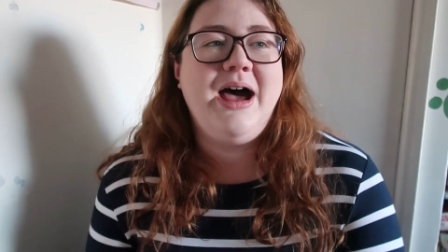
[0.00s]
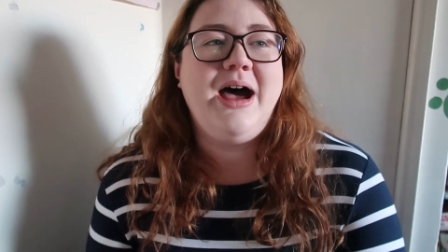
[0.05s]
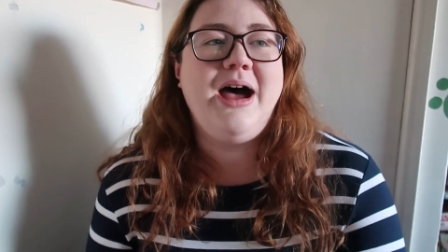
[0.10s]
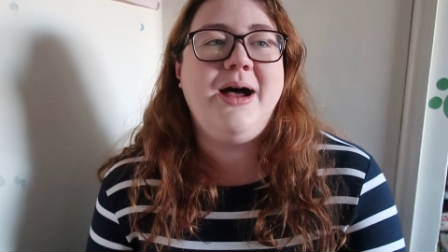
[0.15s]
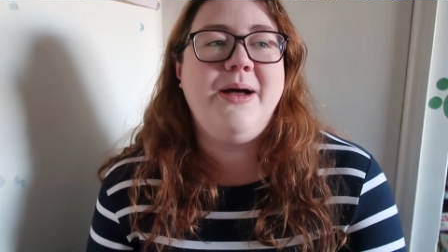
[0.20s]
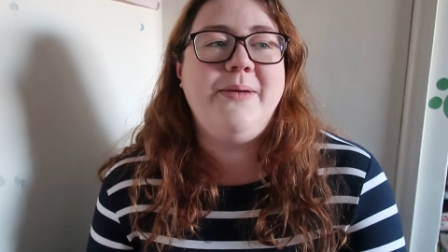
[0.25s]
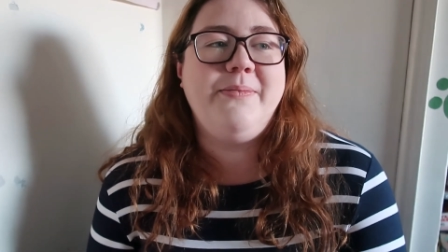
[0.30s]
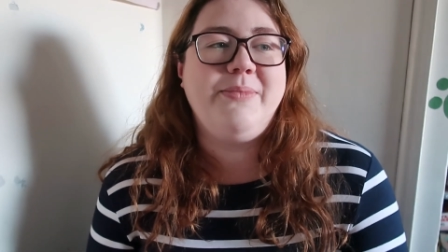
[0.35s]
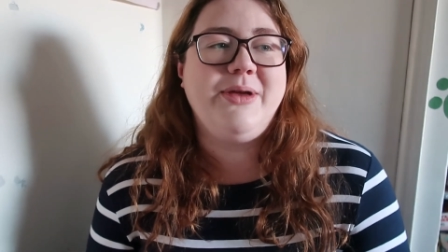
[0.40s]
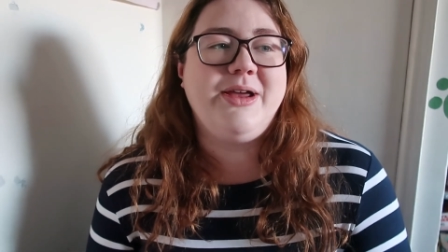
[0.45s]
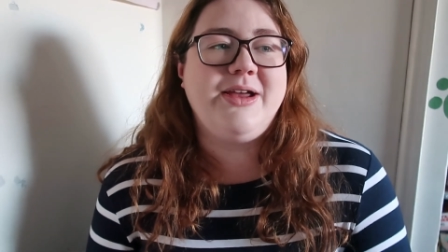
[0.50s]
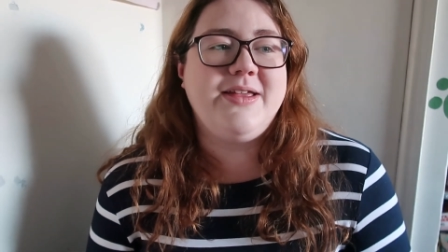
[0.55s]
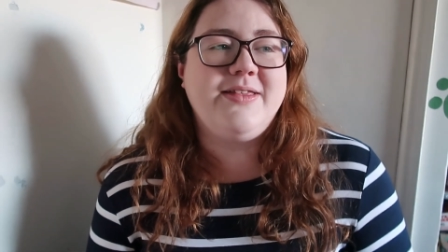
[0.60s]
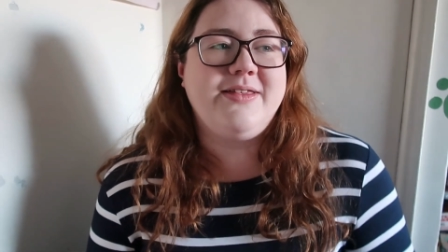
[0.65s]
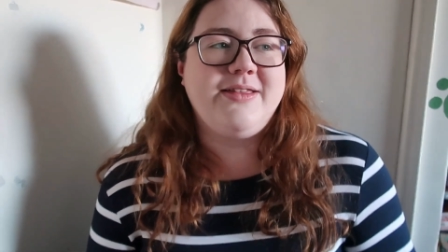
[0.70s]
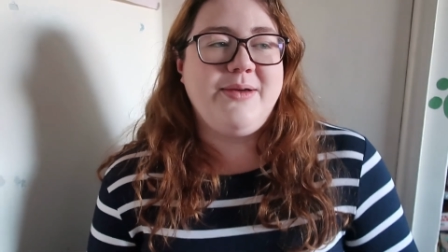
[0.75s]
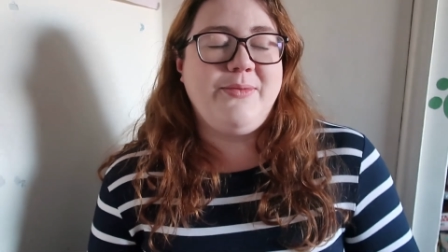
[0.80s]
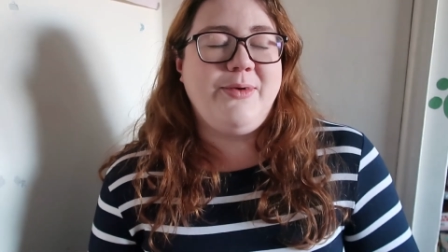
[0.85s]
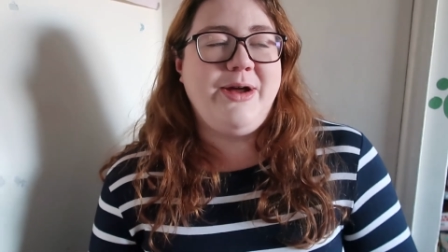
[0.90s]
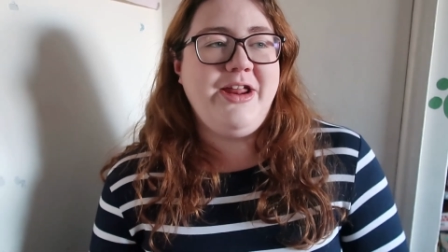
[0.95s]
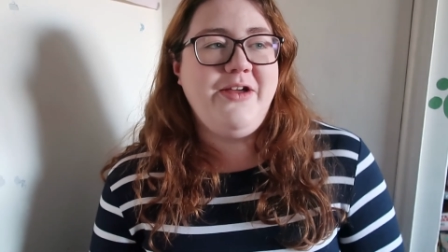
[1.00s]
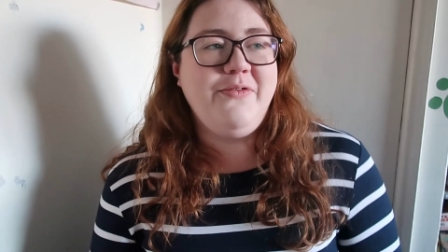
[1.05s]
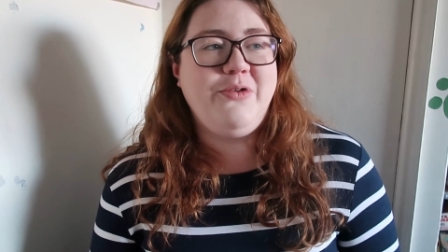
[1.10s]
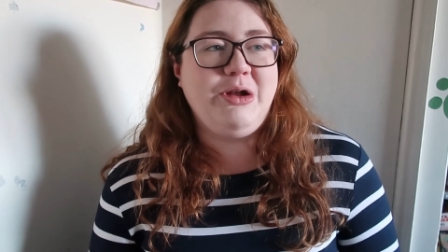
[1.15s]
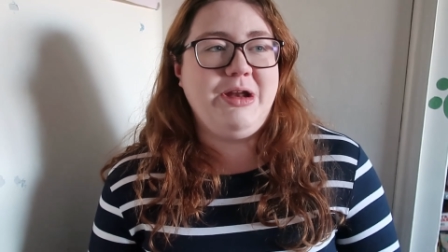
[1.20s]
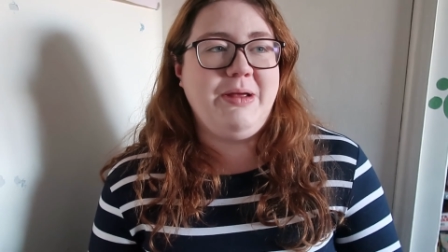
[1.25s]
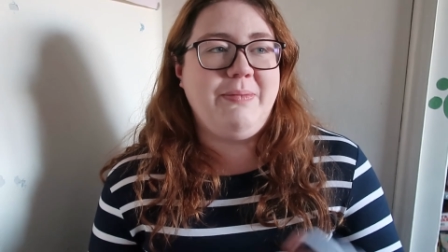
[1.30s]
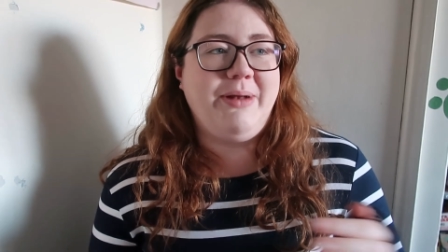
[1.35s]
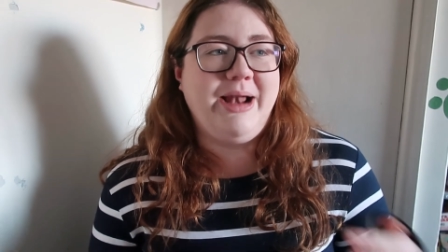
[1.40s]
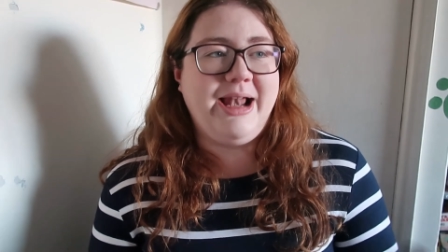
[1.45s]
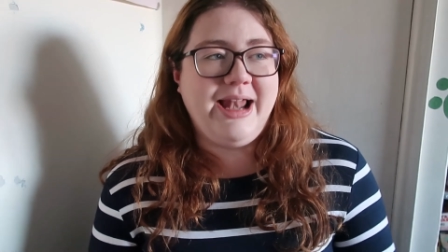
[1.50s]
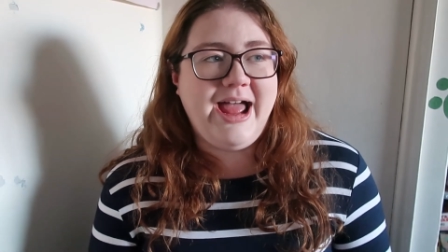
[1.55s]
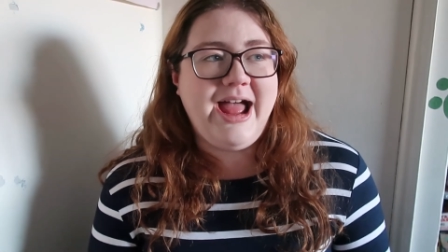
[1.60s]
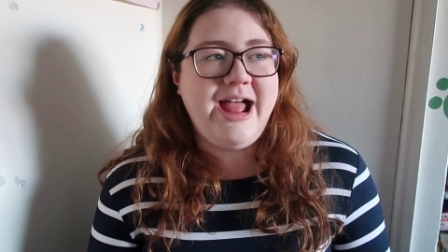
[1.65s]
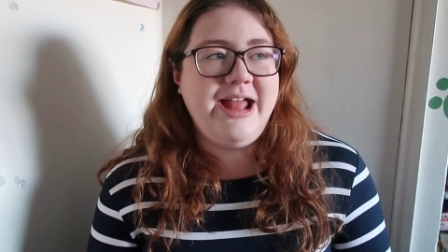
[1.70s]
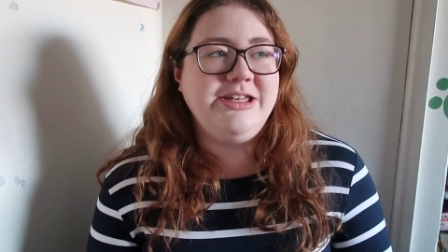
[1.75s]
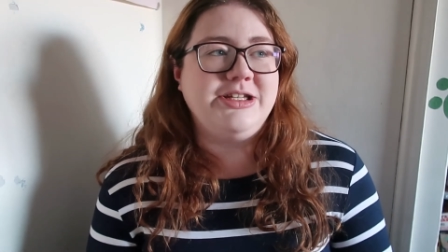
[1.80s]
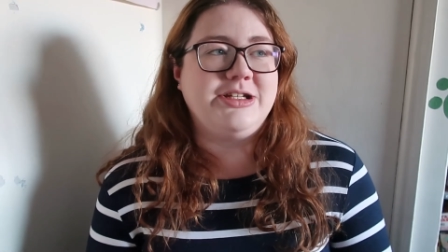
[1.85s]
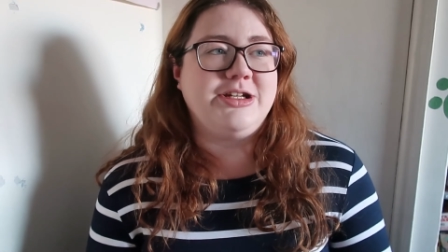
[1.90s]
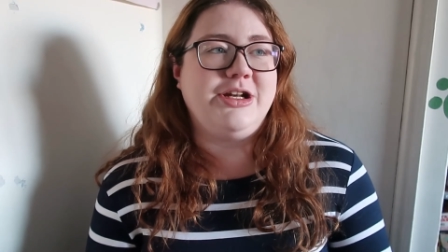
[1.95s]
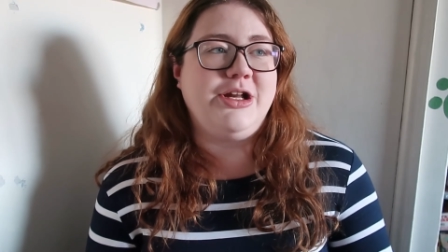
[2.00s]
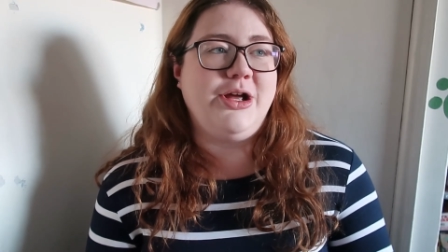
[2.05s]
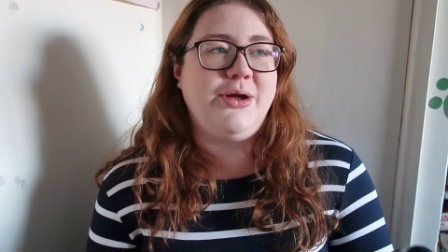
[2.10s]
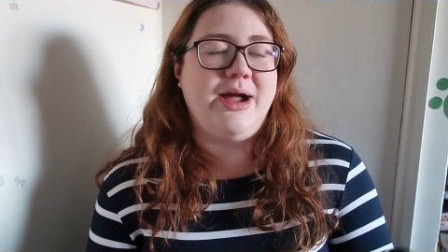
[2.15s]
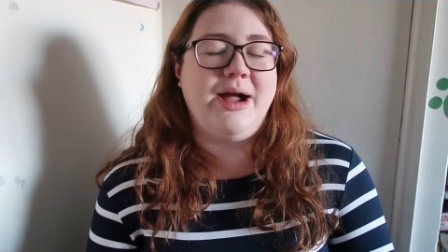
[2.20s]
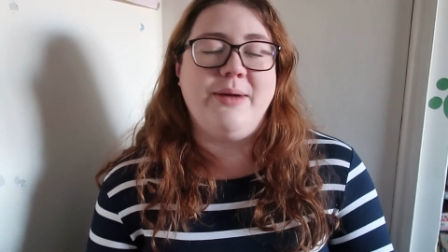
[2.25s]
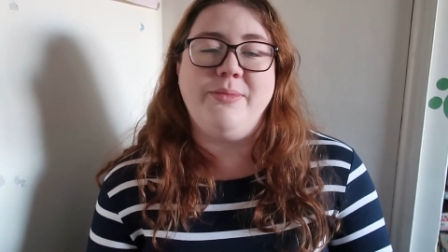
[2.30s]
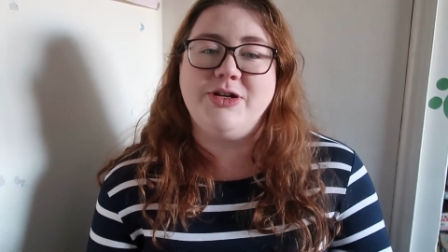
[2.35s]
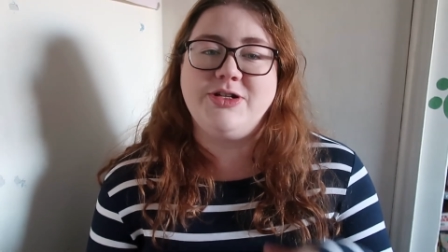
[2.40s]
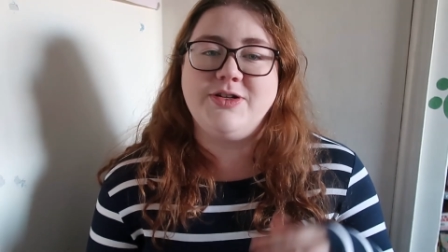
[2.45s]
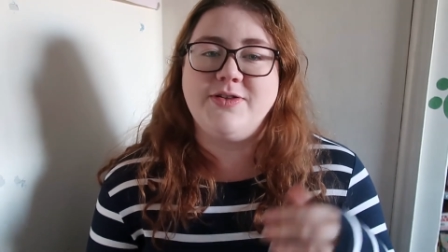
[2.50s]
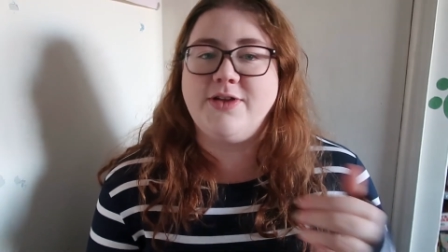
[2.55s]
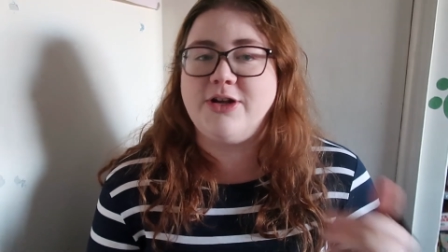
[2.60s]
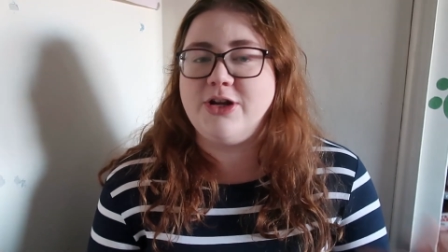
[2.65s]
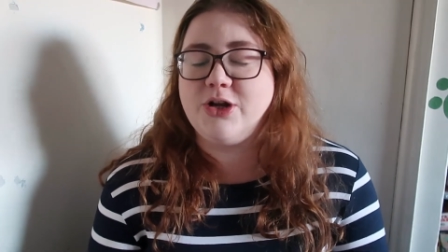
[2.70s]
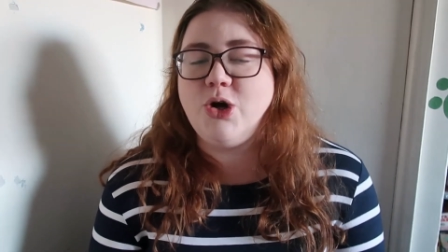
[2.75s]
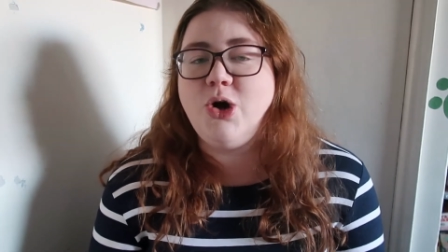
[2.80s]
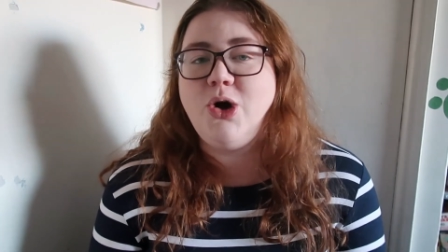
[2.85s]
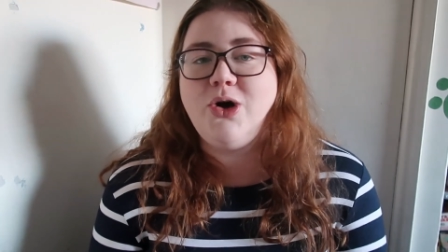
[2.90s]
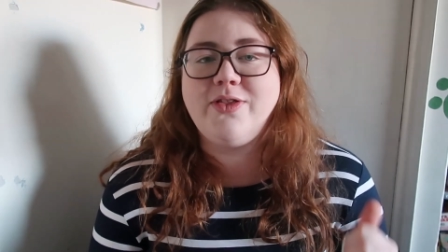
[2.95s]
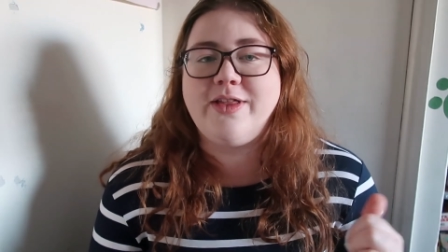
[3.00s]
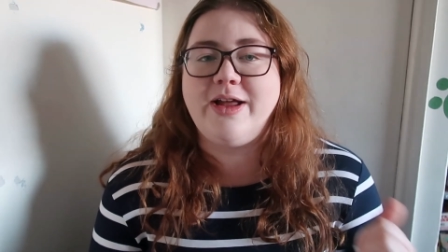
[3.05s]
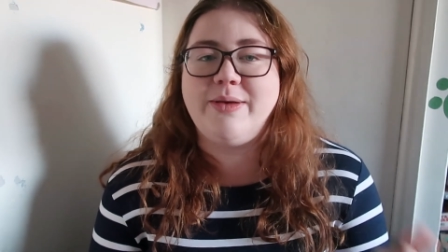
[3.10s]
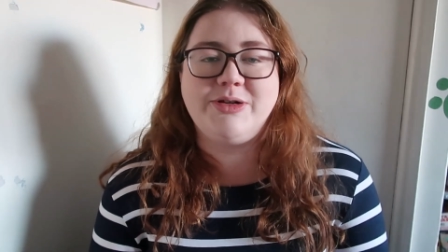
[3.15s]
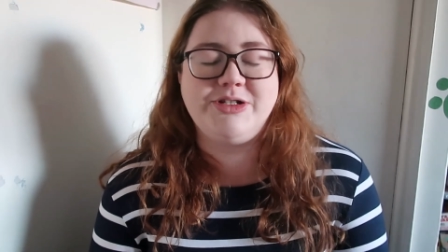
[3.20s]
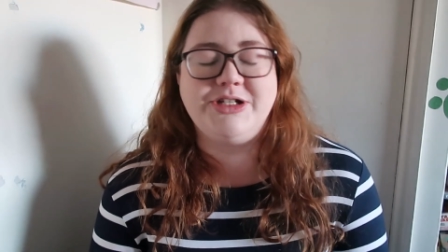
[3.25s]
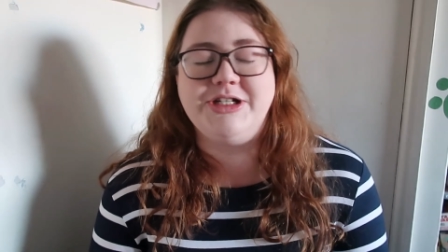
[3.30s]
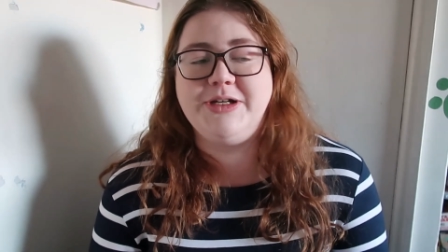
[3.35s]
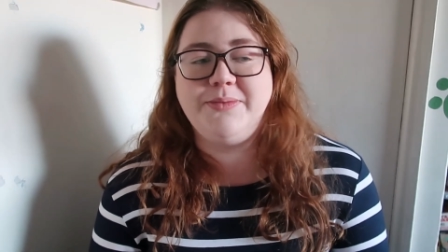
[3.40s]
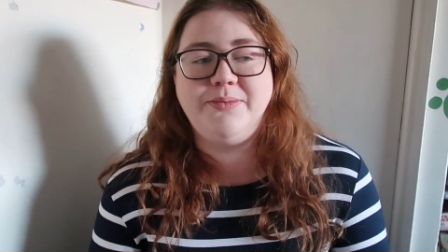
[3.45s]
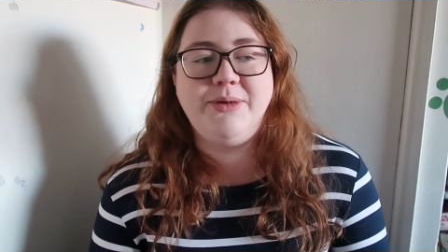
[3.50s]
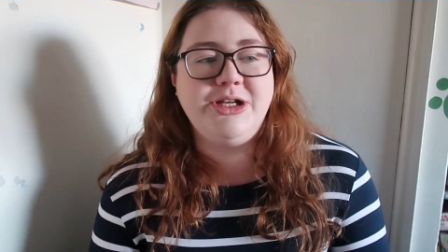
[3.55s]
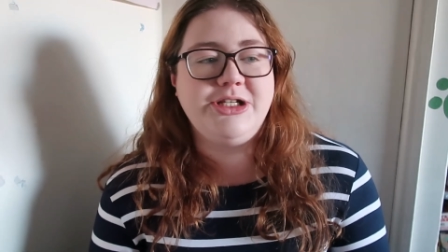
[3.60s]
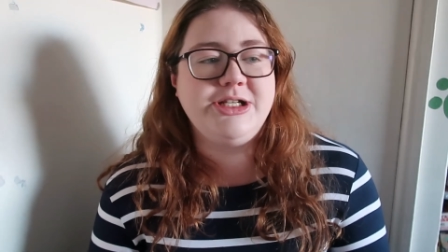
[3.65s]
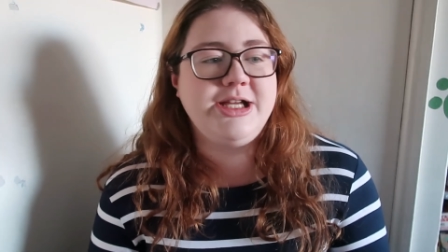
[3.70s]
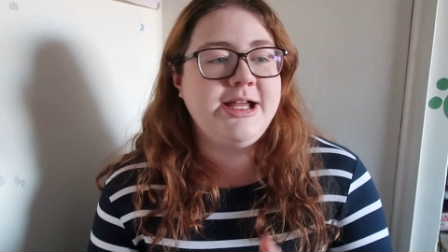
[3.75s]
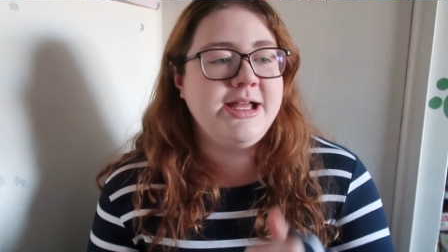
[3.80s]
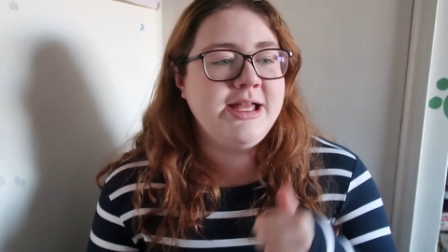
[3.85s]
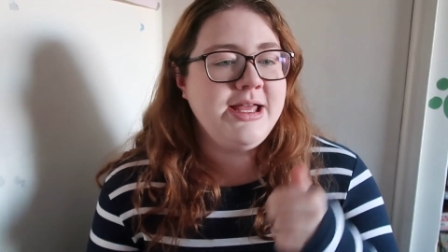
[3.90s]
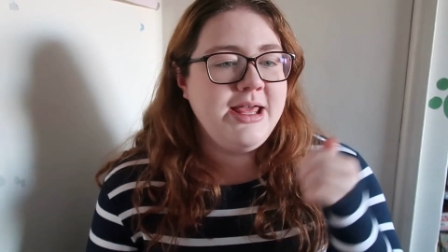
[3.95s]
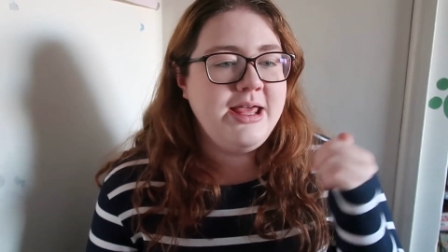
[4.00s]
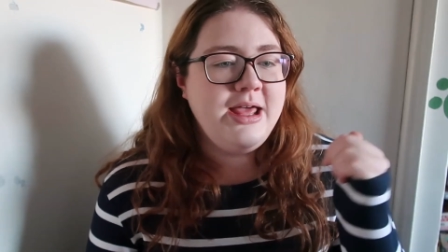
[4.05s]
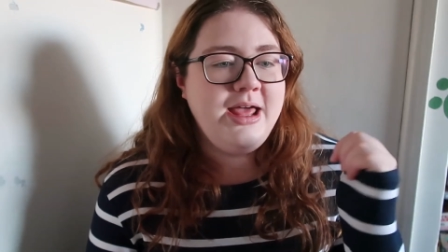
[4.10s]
um, because when I've got it planned and I know how much it's going to cost, how much I need to budget,